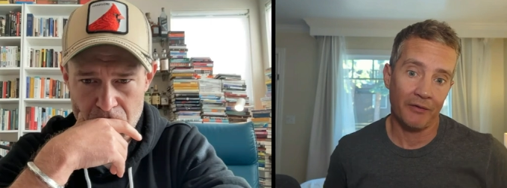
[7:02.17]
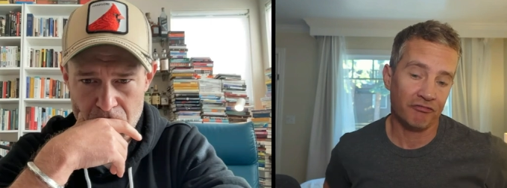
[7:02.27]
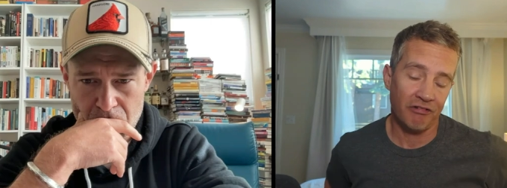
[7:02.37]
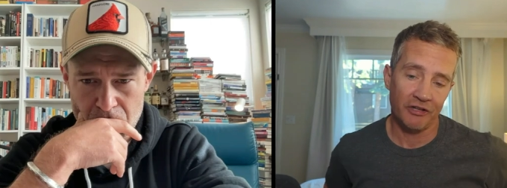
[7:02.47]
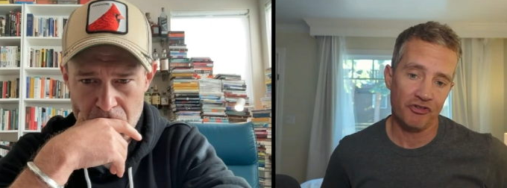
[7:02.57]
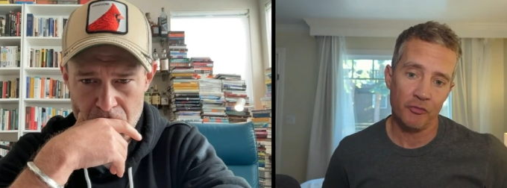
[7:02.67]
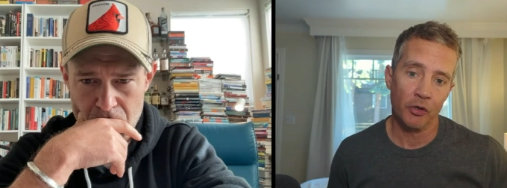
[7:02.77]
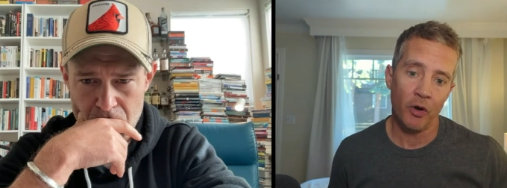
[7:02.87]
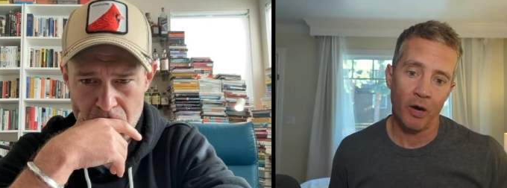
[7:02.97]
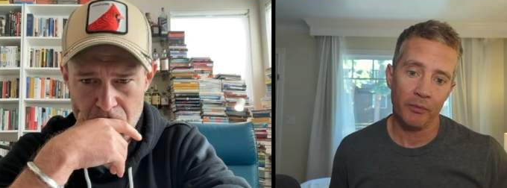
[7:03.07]
Speaker 1: strategy
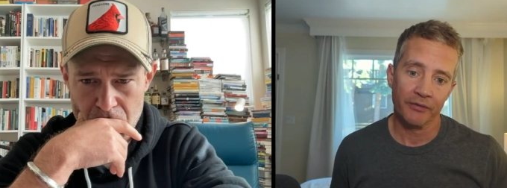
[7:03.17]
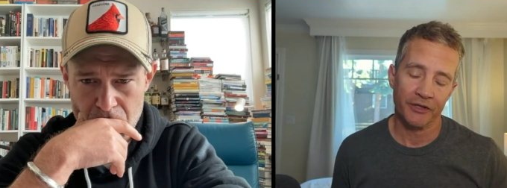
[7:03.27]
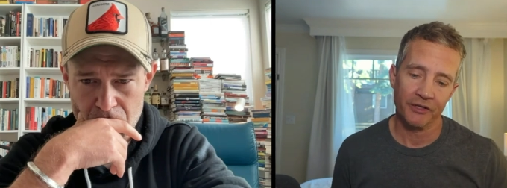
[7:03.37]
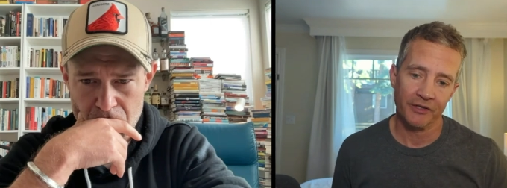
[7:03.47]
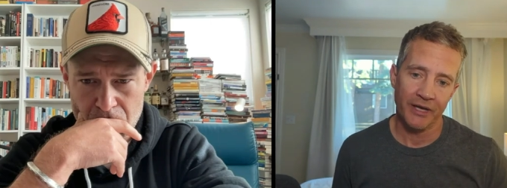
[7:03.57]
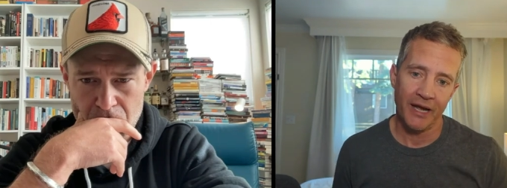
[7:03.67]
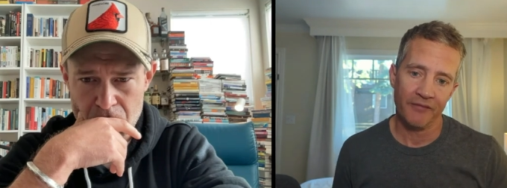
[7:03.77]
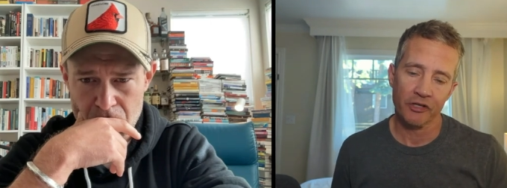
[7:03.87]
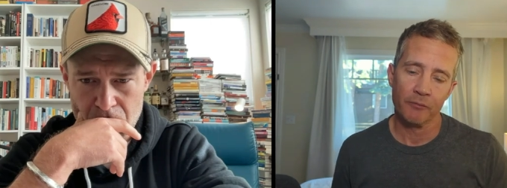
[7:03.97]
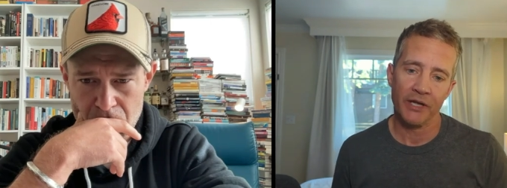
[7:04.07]
blew up. They didn't have
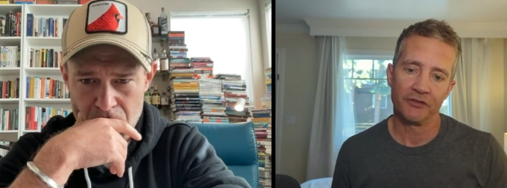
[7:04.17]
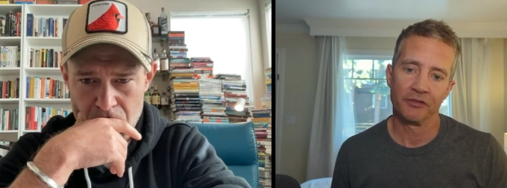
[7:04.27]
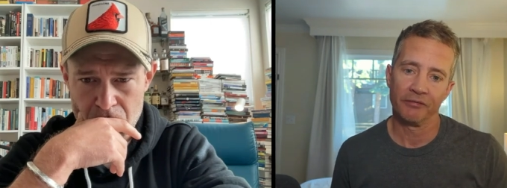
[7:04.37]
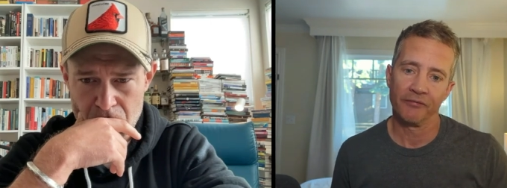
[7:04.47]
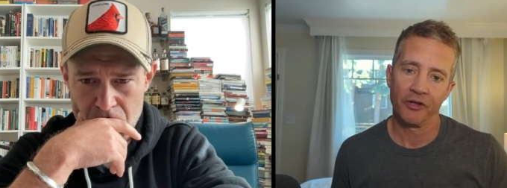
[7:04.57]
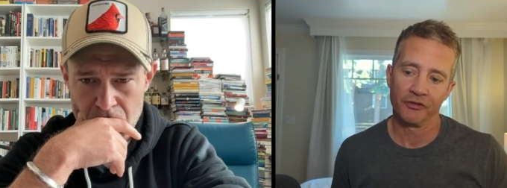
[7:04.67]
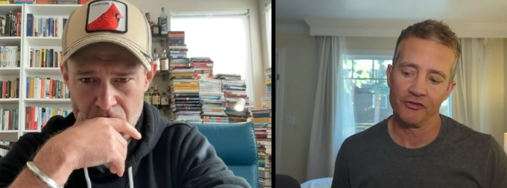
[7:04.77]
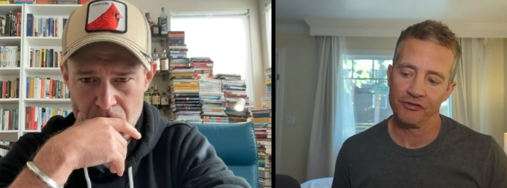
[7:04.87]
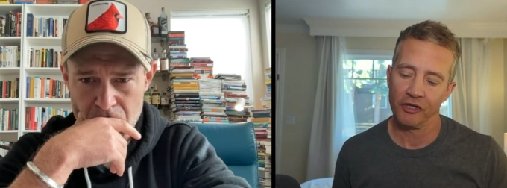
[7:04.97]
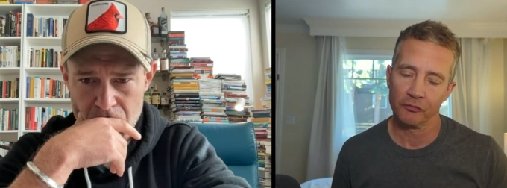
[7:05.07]
a competitive advantage
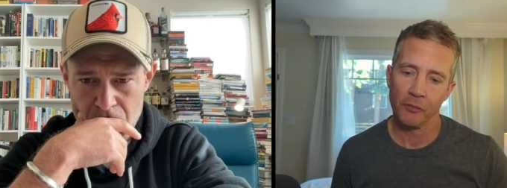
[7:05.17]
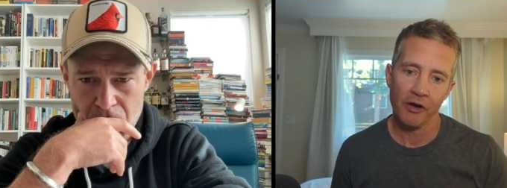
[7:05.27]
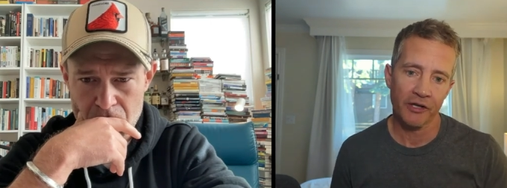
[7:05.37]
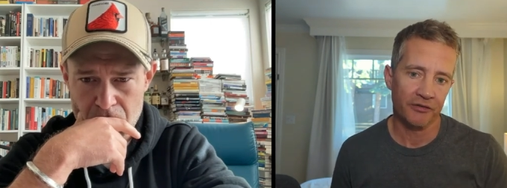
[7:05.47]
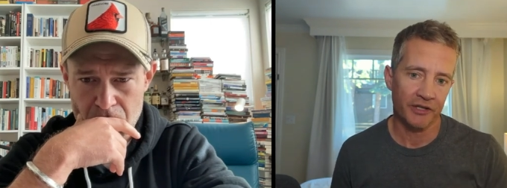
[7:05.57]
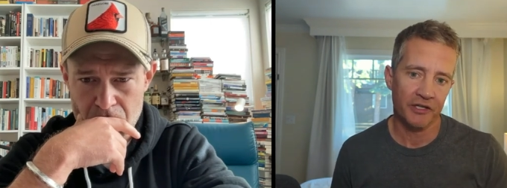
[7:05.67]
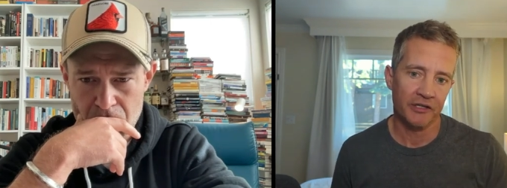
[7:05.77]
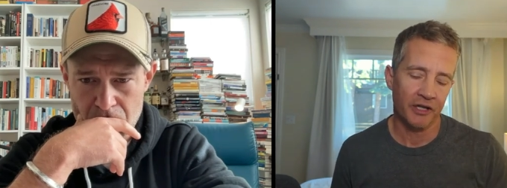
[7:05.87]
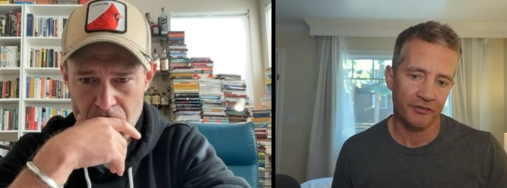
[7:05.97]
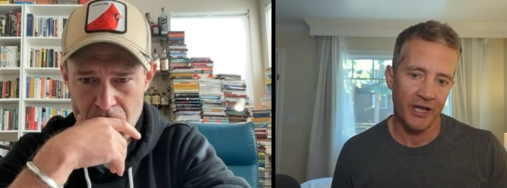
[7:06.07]
in those markets. They didn't
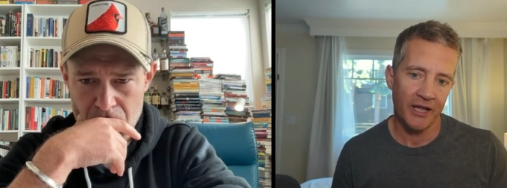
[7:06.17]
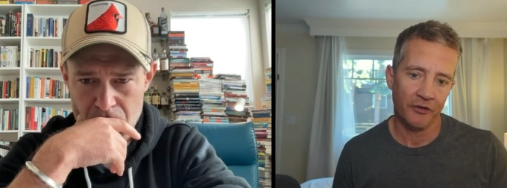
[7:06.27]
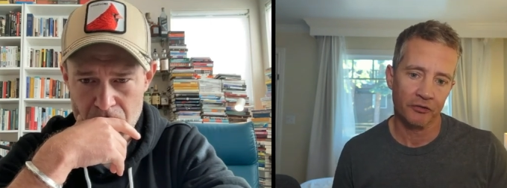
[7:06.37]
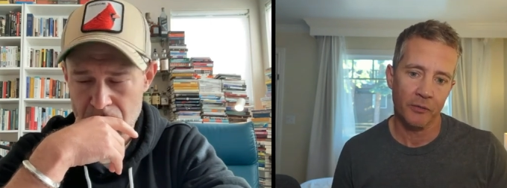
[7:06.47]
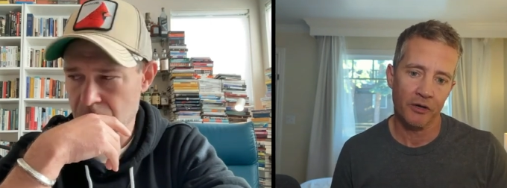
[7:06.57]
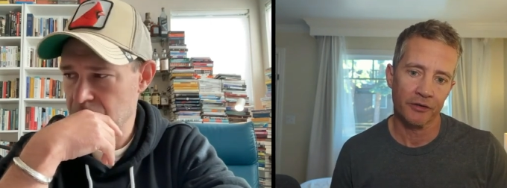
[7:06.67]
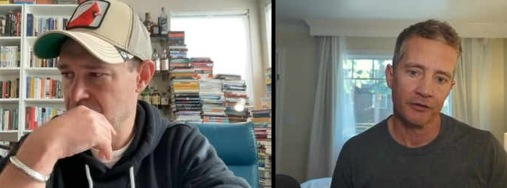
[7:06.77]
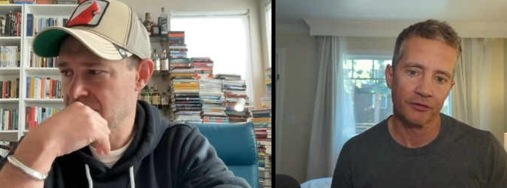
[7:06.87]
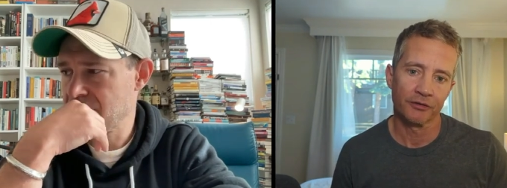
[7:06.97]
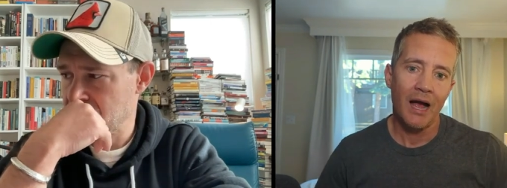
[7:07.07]
understand those
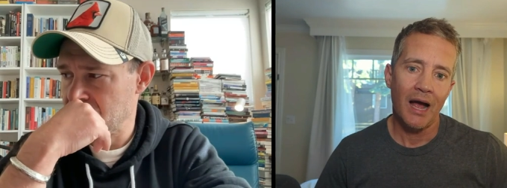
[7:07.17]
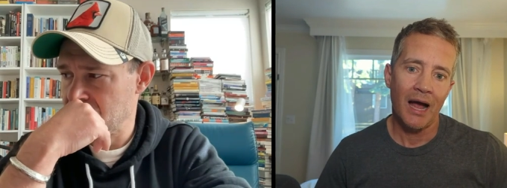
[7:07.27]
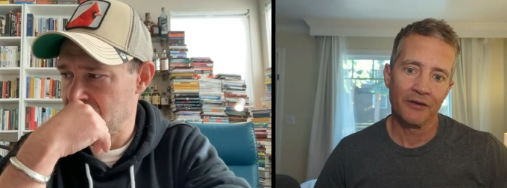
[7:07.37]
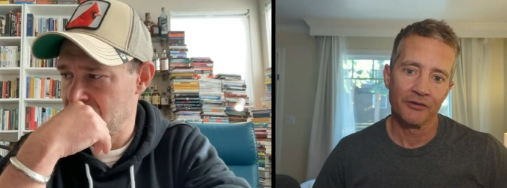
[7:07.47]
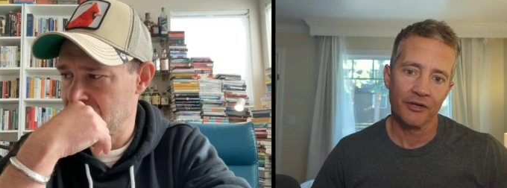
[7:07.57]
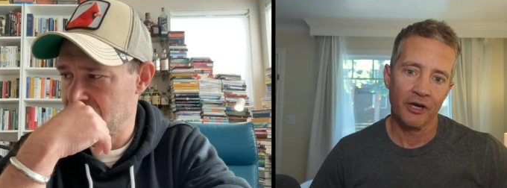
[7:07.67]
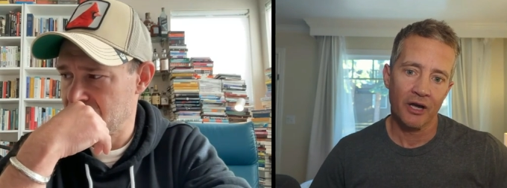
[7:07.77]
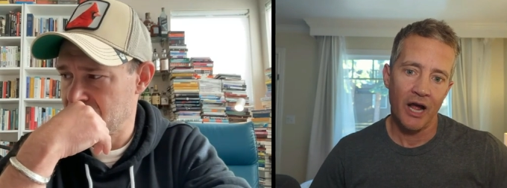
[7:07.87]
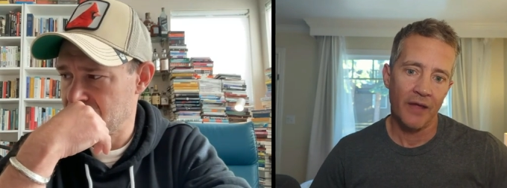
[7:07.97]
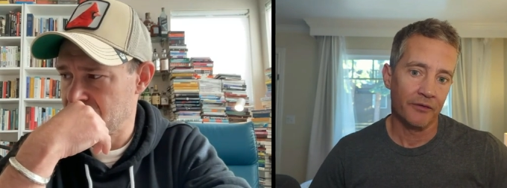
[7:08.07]
markets, and
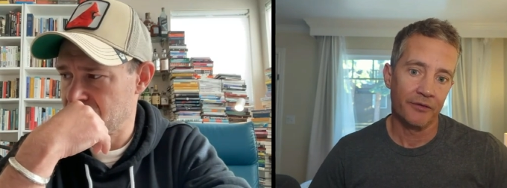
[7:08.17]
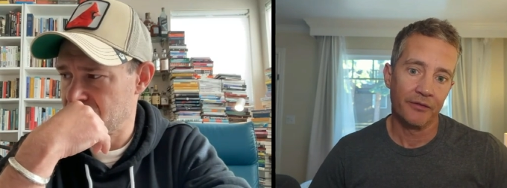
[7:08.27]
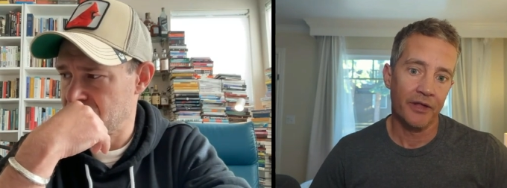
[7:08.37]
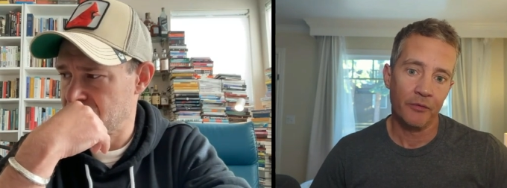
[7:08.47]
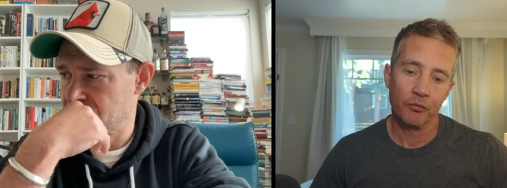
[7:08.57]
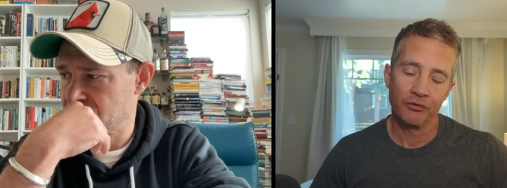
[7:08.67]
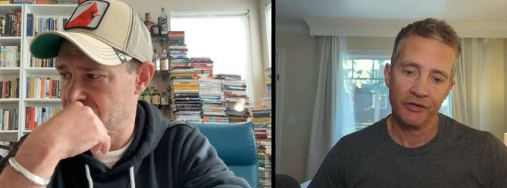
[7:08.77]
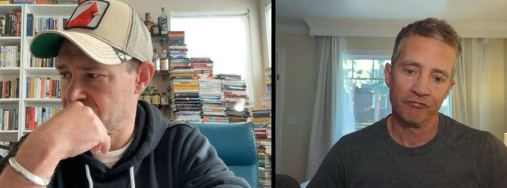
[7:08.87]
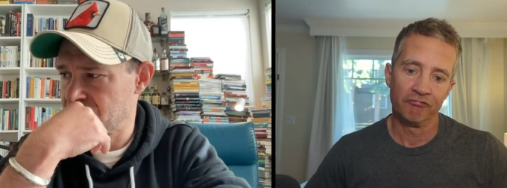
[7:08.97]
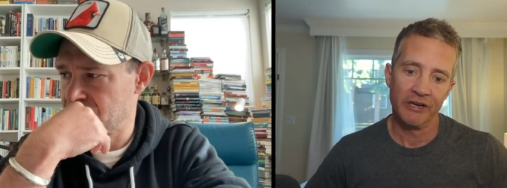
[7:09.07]

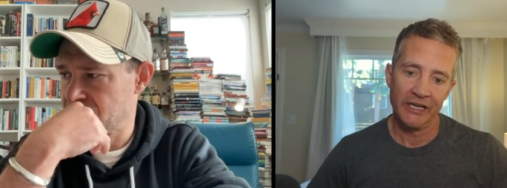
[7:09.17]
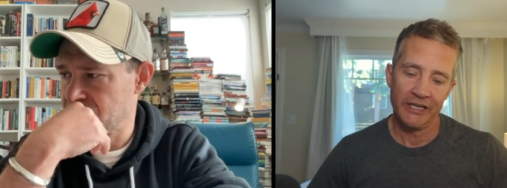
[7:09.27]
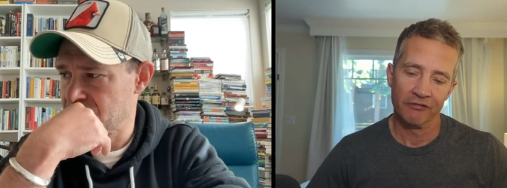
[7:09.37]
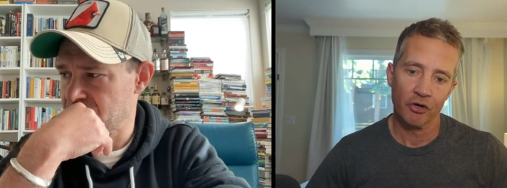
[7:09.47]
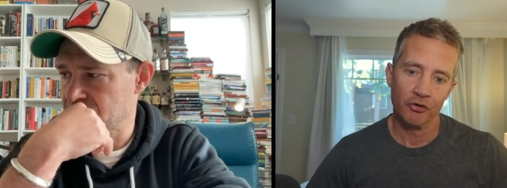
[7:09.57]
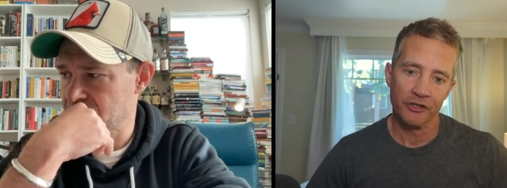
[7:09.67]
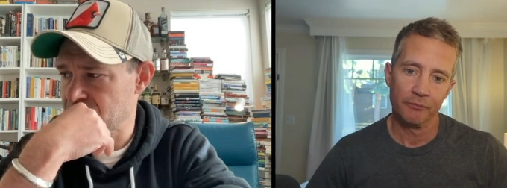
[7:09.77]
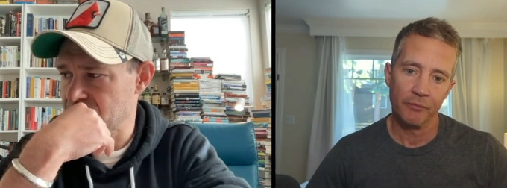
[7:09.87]
it really eroded